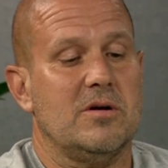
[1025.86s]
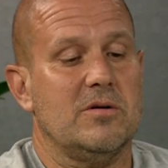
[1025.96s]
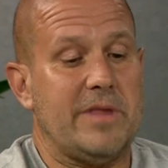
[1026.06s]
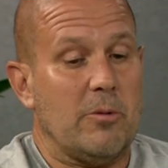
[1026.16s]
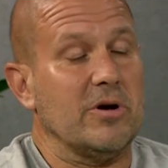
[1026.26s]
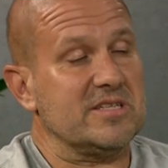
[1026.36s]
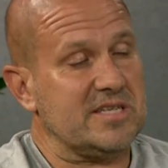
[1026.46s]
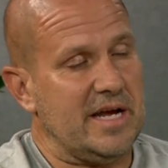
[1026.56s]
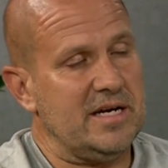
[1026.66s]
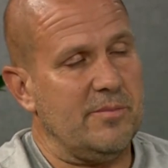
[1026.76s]
they were
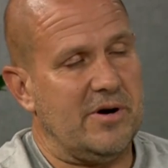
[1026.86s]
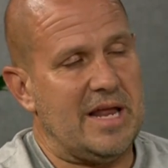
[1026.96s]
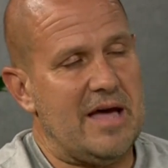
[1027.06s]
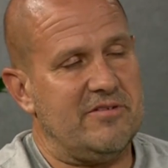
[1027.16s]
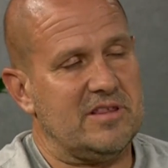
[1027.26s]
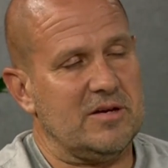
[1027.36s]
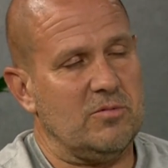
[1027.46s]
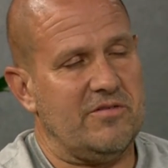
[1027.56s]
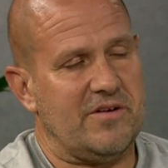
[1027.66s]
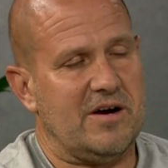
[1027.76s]
excited about everything
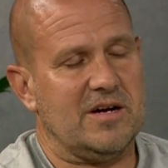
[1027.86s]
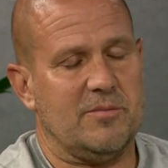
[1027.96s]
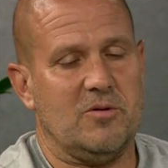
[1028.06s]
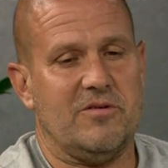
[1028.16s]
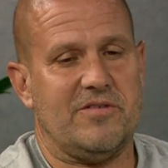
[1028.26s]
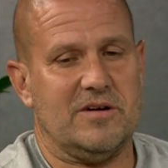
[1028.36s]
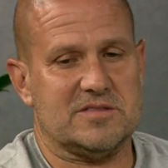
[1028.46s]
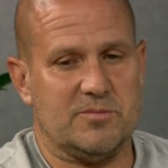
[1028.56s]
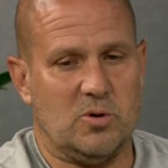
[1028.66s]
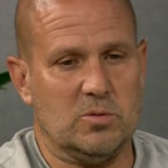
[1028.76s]
we found. I mean, we found
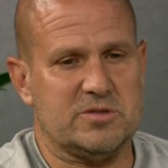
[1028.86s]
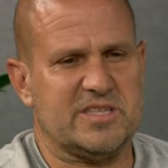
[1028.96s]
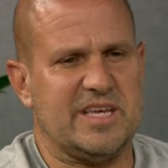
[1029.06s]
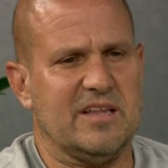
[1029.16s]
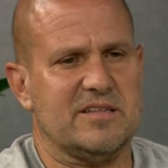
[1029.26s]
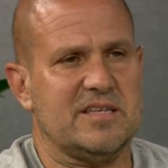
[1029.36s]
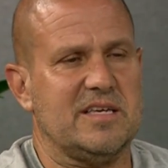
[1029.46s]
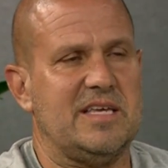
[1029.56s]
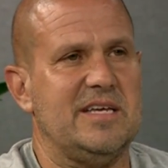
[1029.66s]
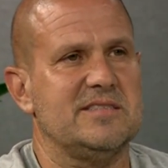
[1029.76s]
some old skeleton
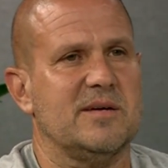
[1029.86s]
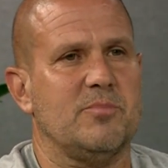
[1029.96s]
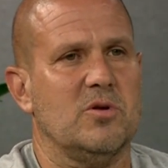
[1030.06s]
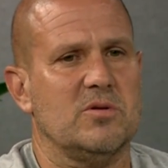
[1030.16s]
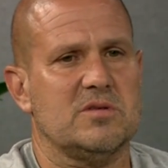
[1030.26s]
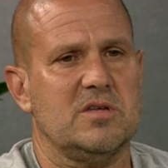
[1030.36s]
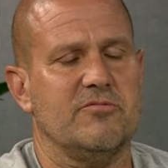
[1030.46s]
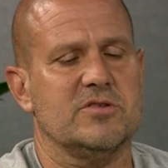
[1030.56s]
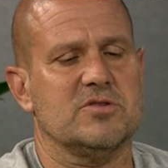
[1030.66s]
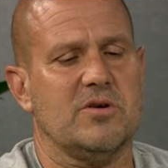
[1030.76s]
keys that belonged to the
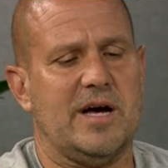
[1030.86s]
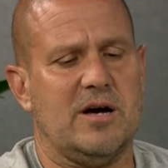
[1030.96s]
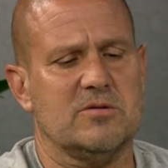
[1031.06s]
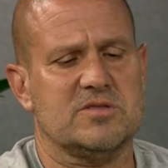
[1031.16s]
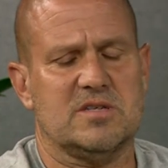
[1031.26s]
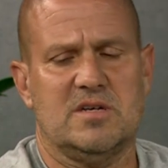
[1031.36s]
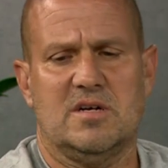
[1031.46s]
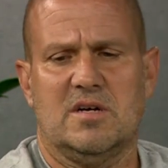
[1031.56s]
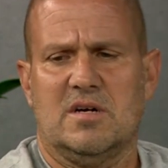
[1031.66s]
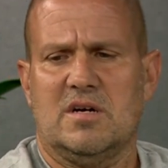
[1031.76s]
original house.
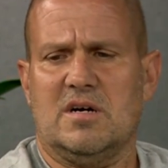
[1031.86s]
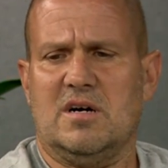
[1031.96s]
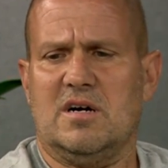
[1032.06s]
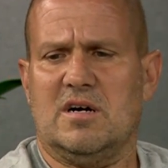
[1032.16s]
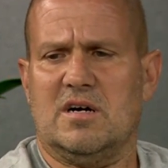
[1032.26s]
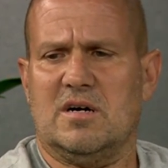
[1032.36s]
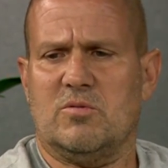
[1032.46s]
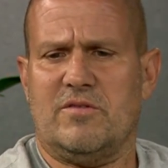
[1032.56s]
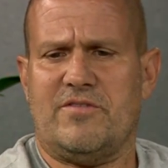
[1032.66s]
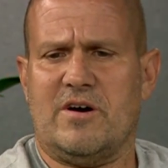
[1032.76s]
Uh,
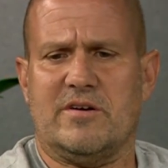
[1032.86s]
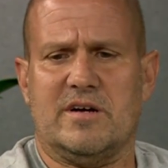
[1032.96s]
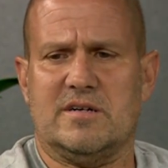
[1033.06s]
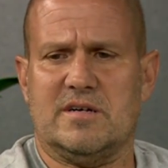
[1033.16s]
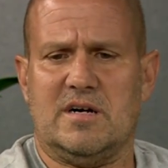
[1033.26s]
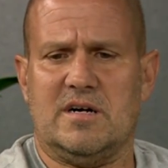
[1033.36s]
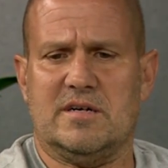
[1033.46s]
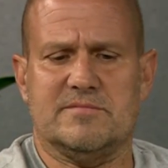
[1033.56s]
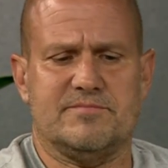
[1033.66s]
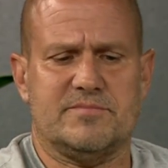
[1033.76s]
we found a,
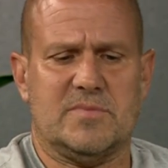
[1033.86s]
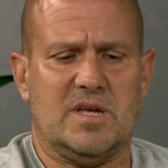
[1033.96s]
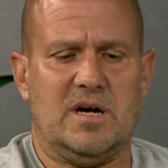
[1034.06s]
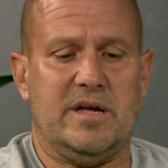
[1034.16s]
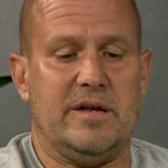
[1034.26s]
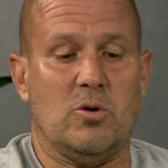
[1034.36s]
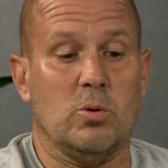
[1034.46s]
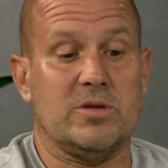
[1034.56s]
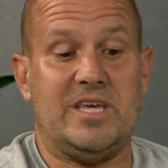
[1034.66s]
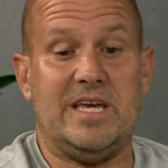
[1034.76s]
a, an
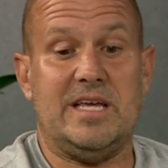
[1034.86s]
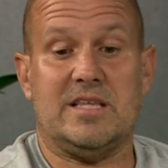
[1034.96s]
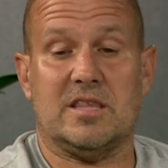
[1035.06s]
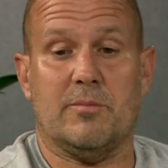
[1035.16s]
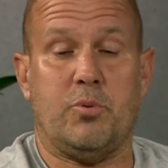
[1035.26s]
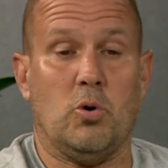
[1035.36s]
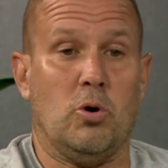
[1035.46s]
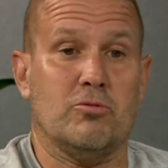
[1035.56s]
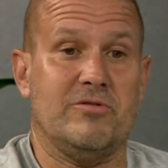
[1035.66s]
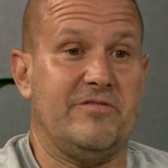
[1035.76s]
old key to the
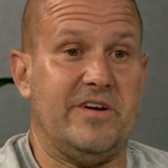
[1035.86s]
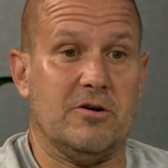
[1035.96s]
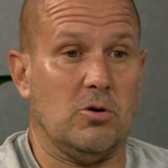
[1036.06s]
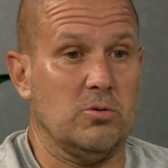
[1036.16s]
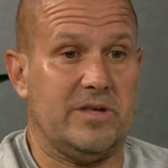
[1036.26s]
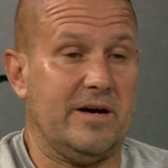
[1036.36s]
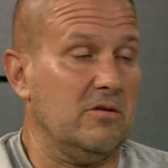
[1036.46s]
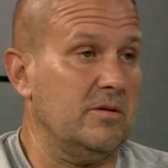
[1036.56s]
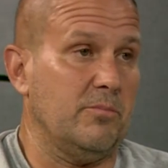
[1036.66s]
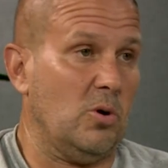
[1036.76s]
Paul Revere
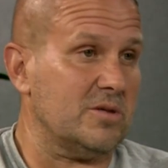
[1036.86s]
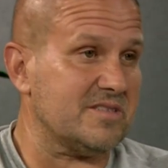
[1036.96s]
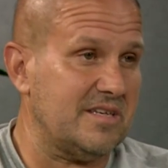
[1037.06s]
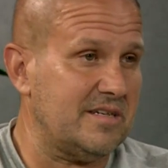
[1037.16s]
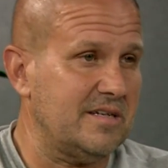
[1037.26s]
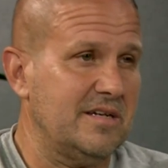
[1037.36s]
Hotel in Boston,